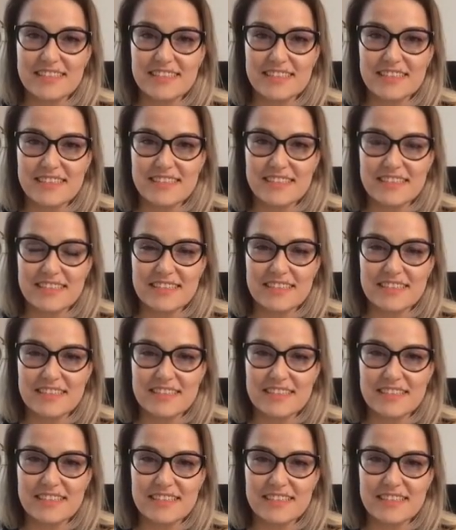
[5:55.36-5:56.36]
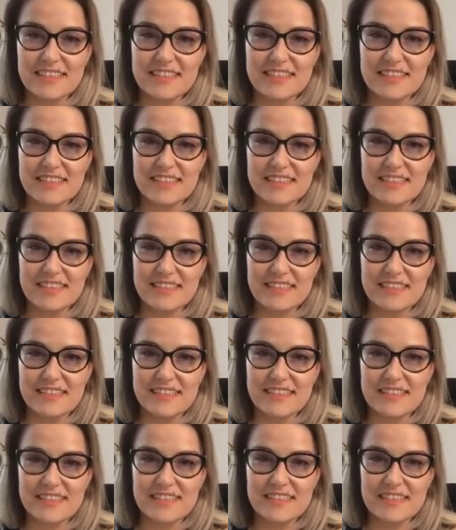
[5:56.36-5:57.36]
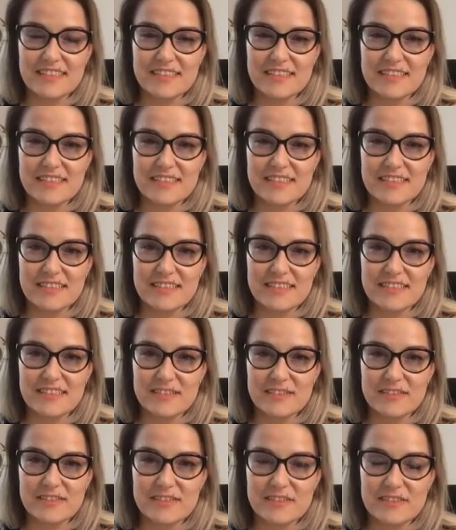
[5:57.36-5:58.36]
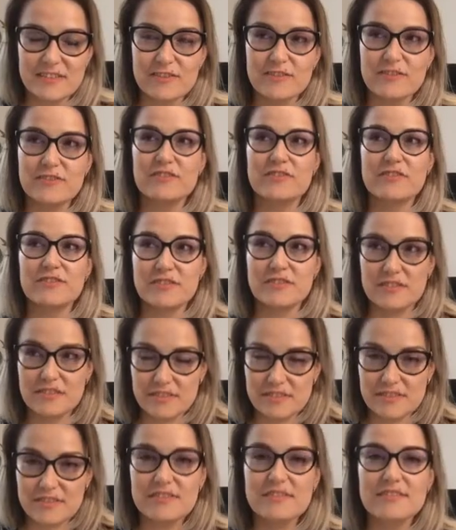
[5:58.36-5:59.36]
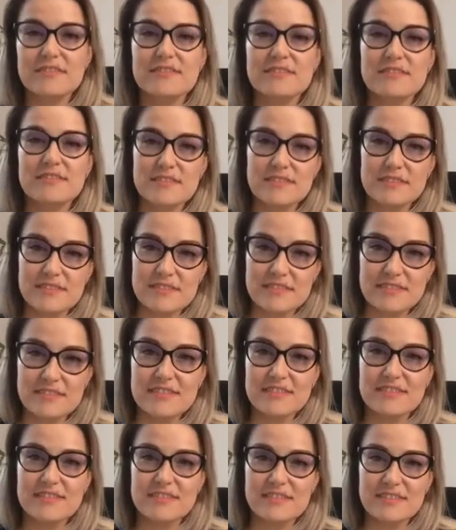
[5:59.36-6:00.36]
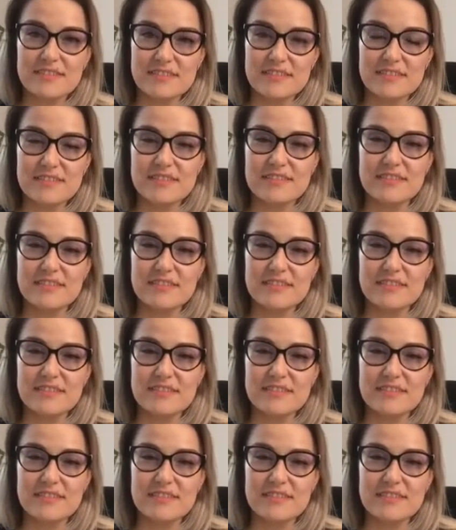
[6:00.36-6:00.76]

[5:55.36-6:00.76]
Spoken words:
(not speaking)